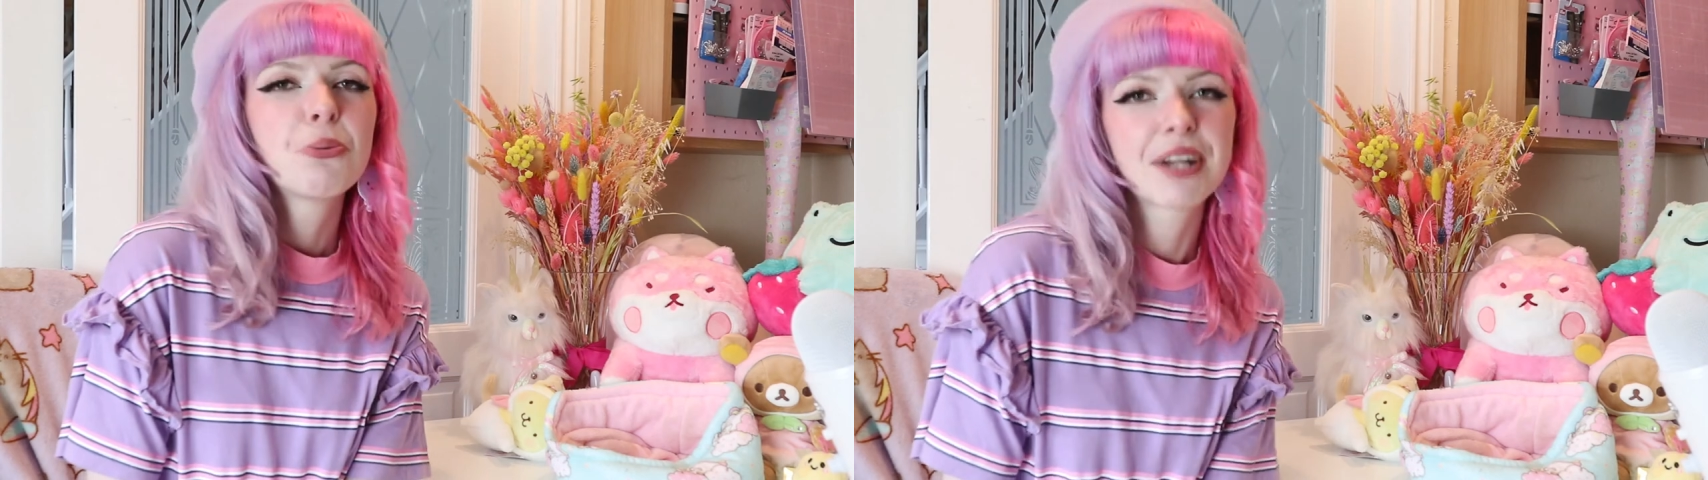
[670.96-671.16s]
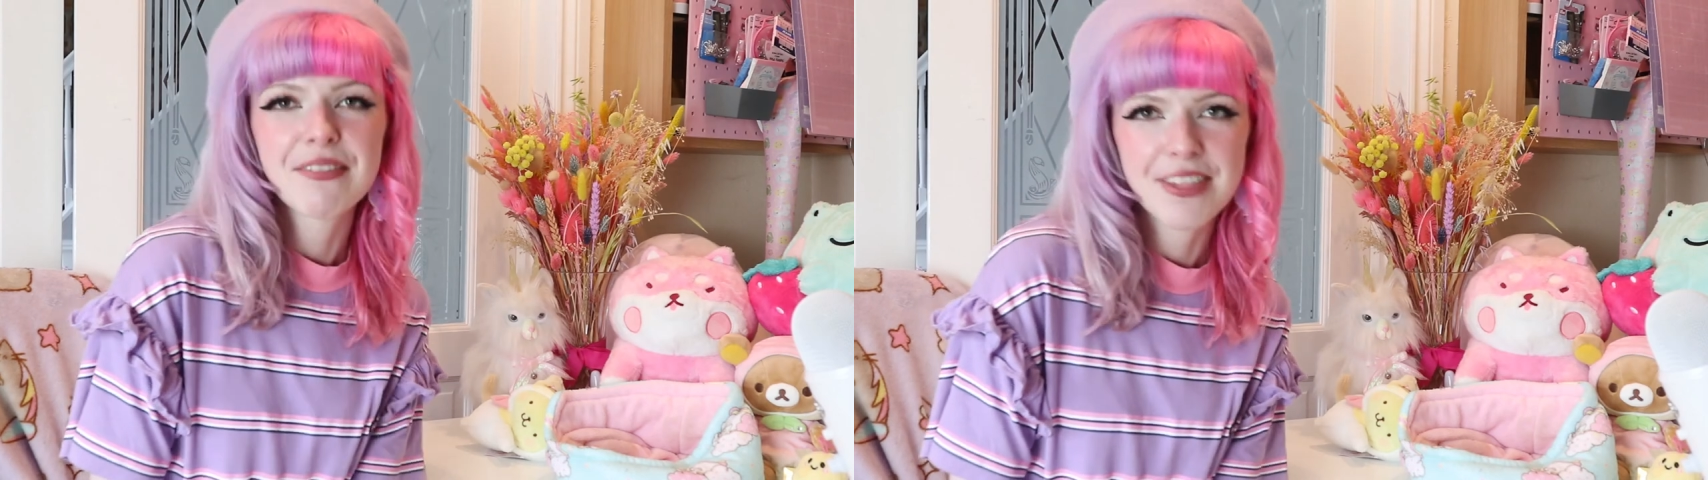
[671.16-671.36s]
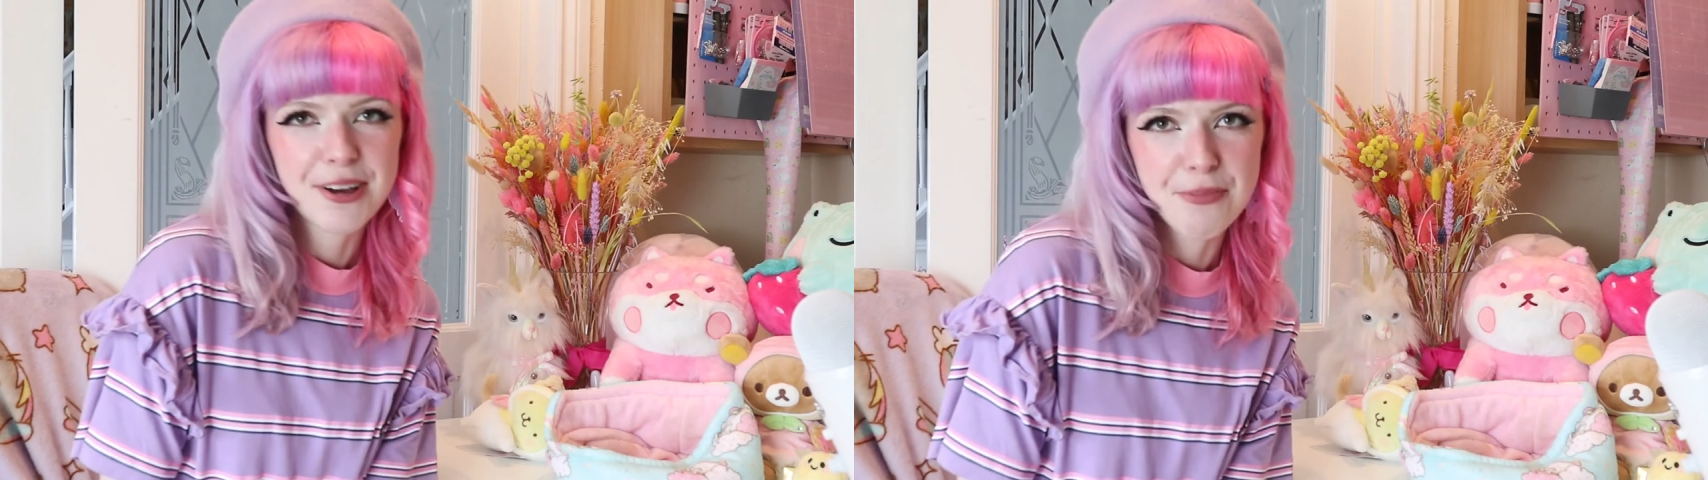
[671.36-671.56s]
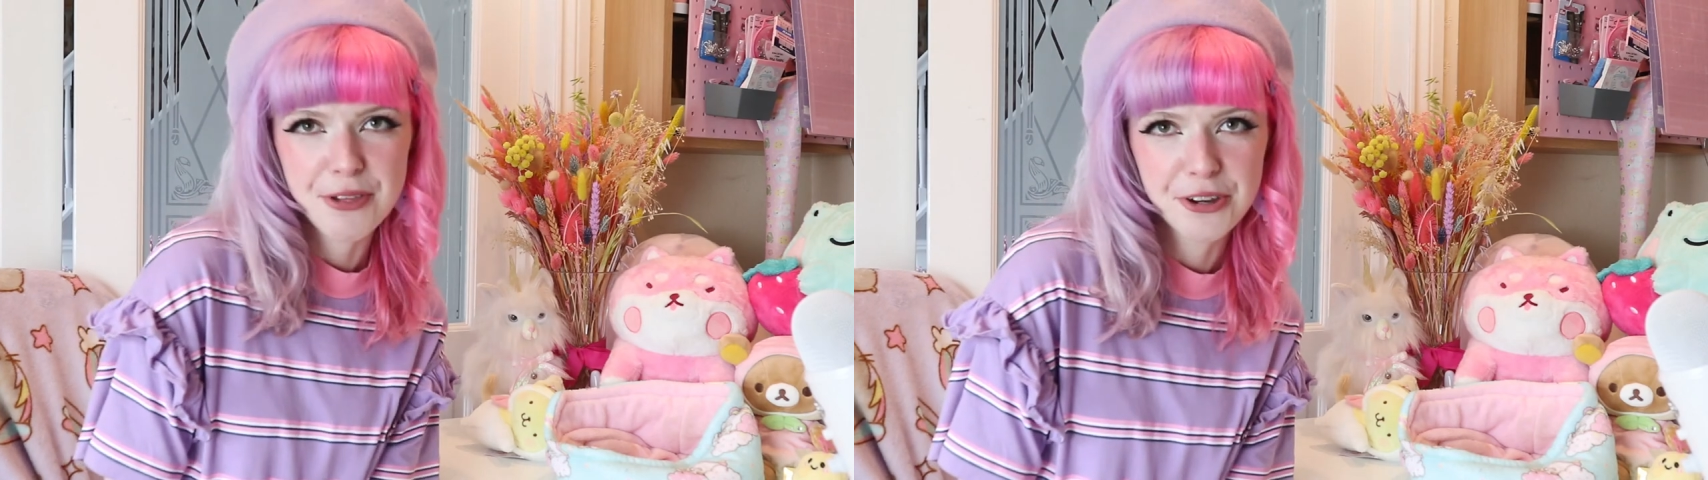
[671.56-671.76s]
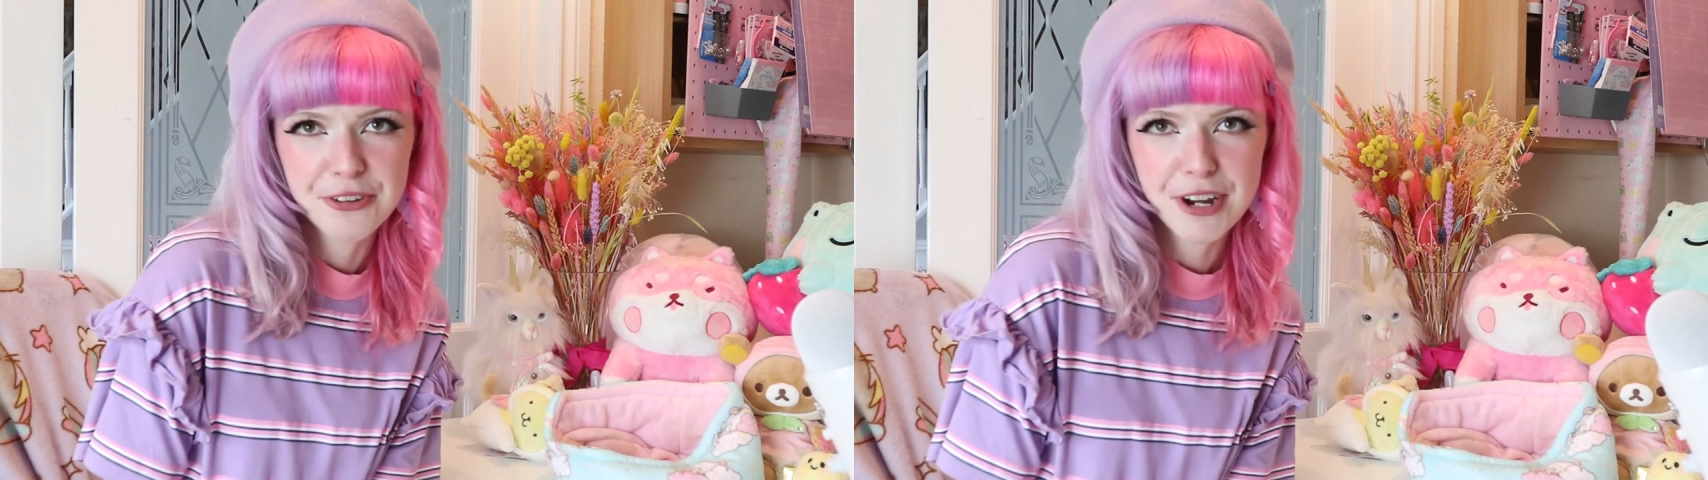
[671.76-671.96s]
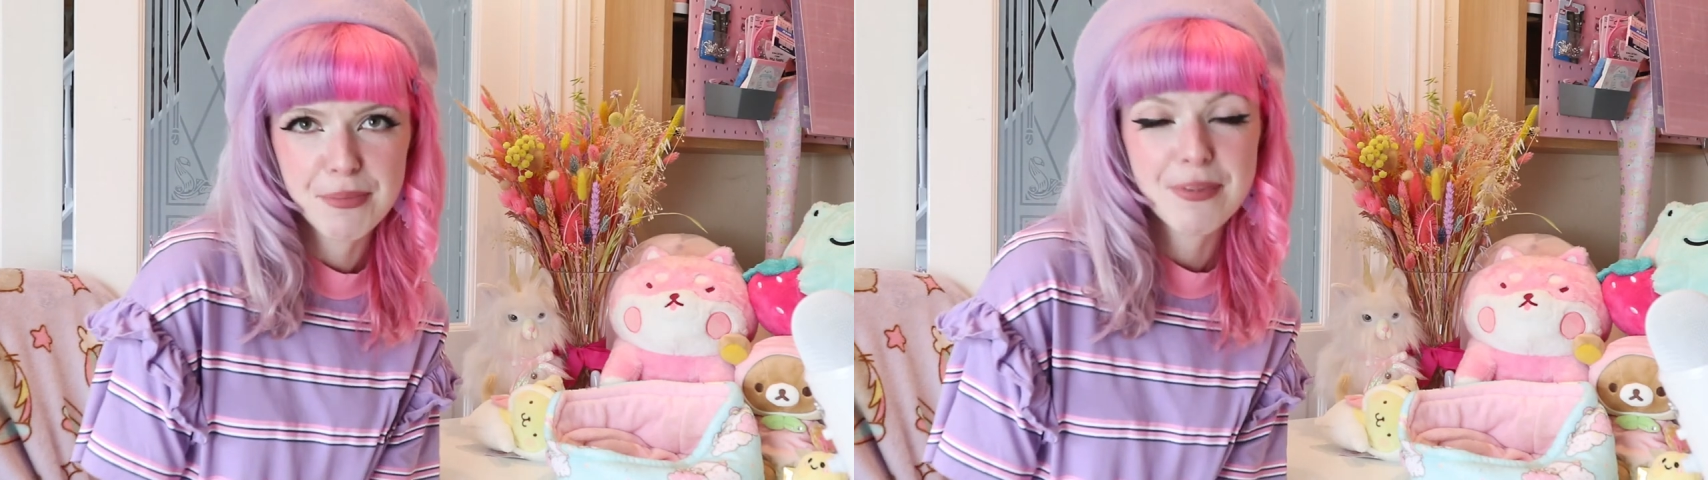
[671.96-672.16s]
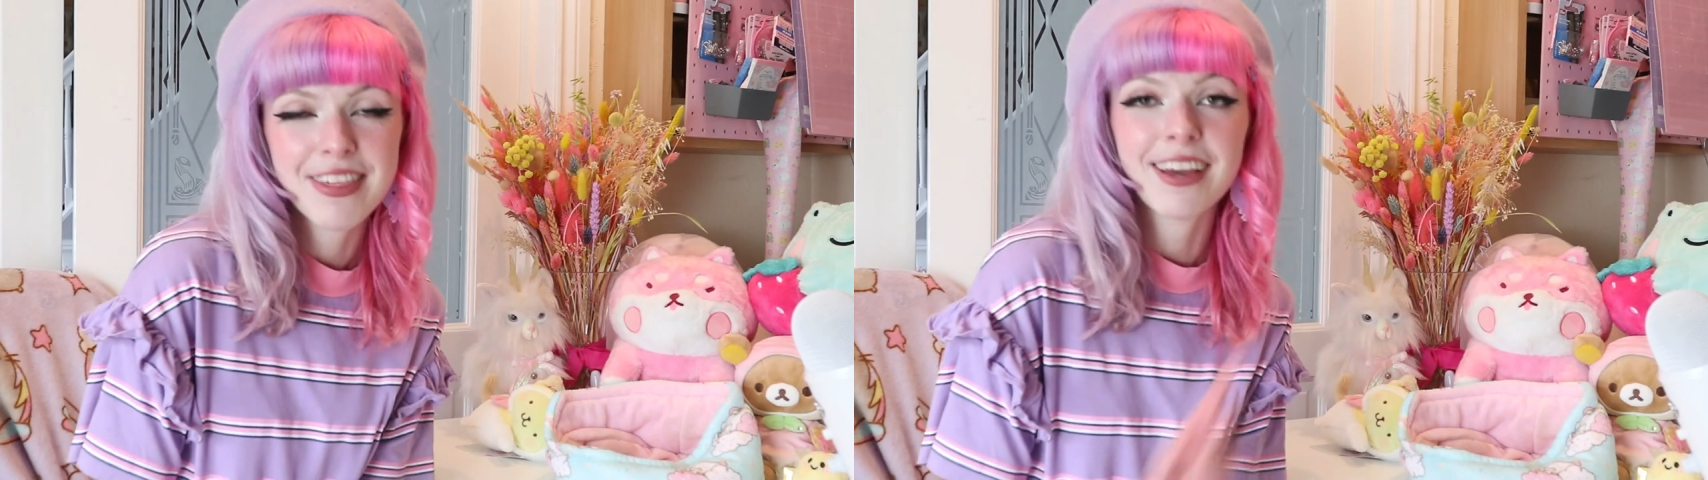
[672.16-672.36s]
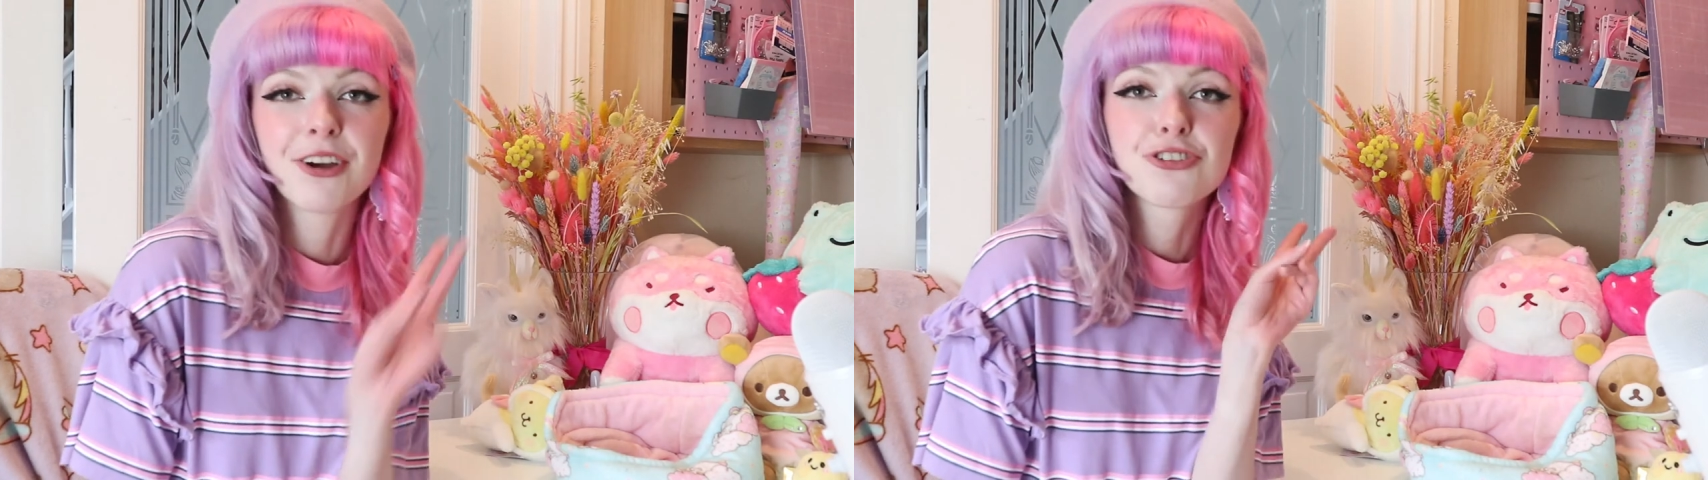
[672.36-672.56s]
whatever time zone you're in. Remember to
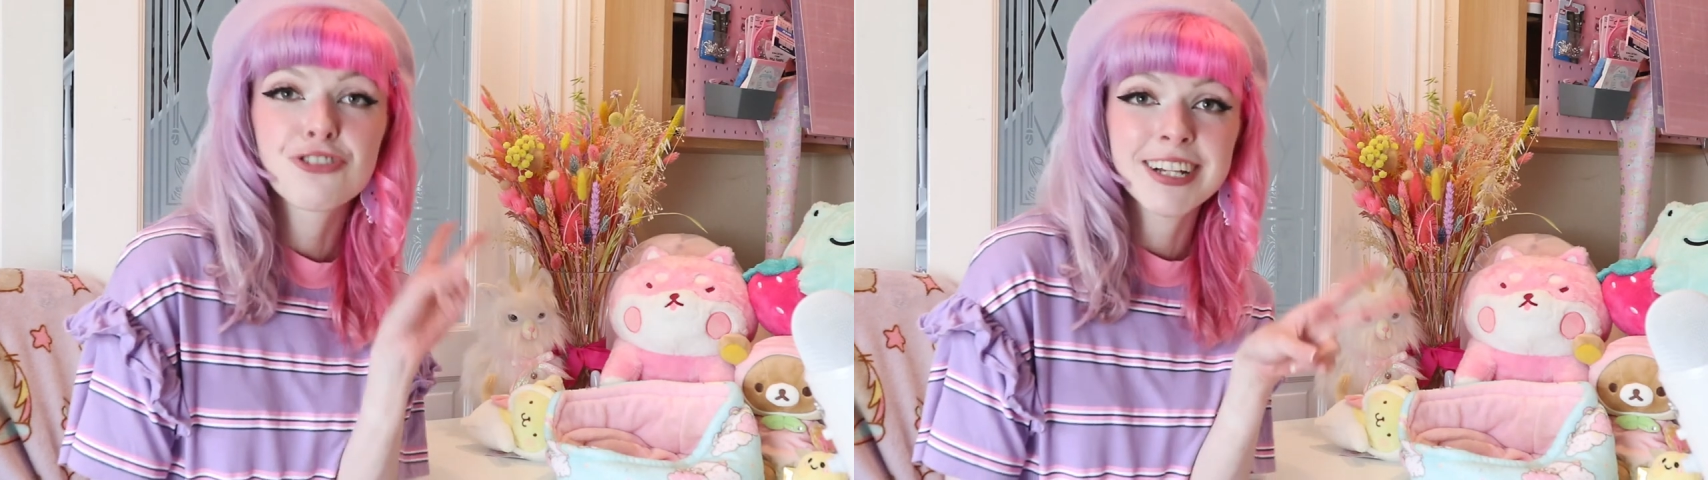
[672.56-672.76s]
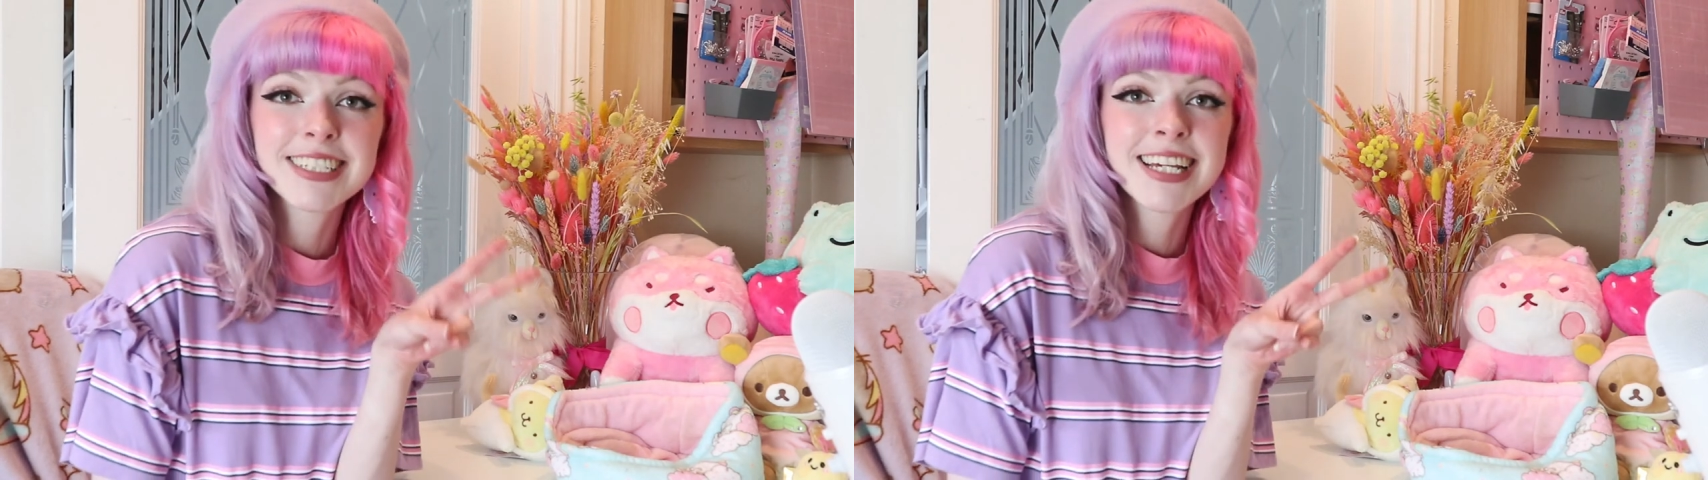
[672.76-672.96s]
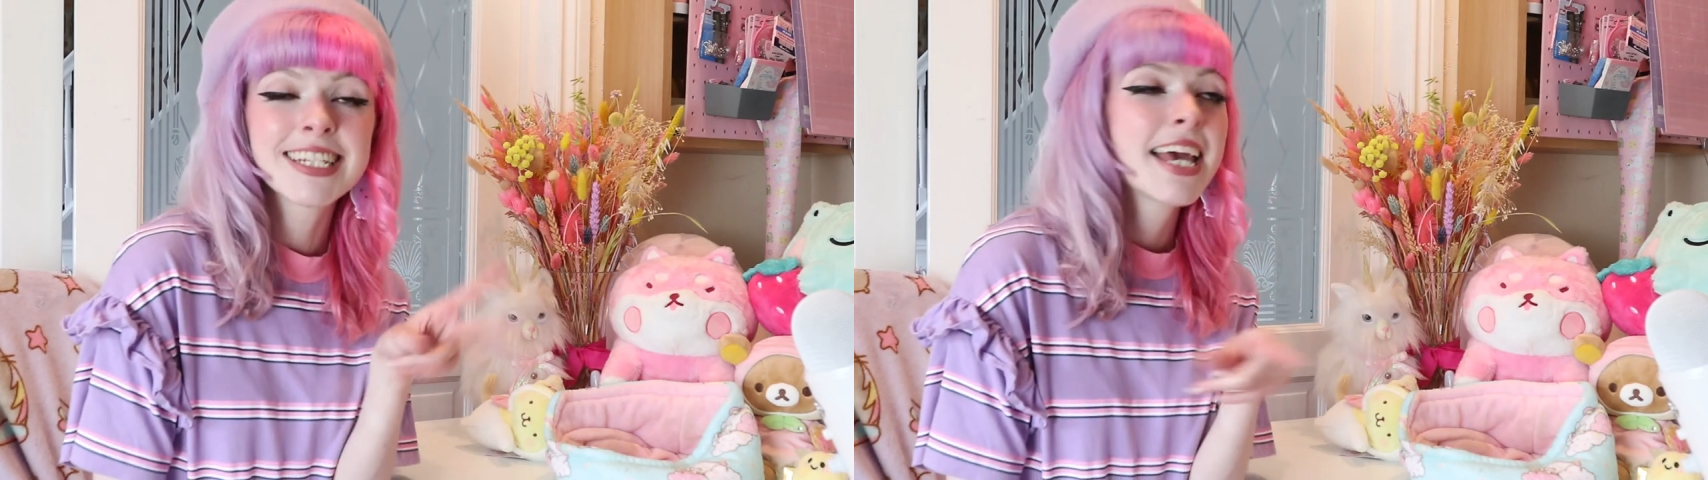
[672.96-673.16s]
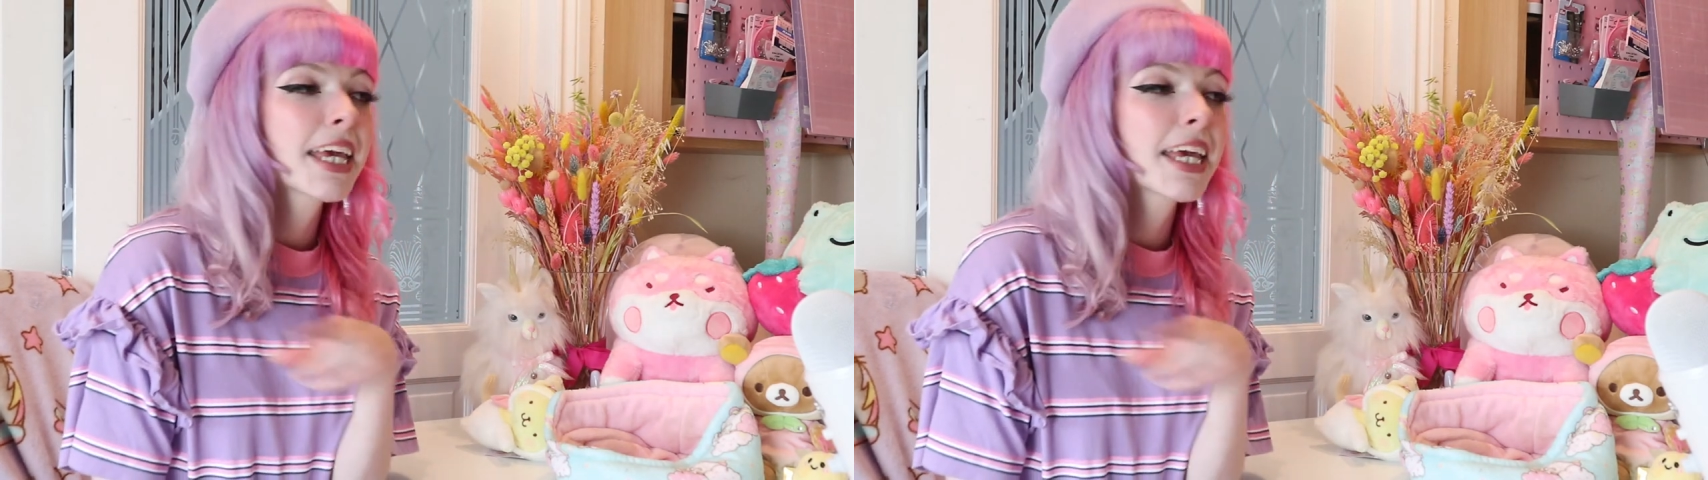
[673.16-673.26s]
stay hydrated,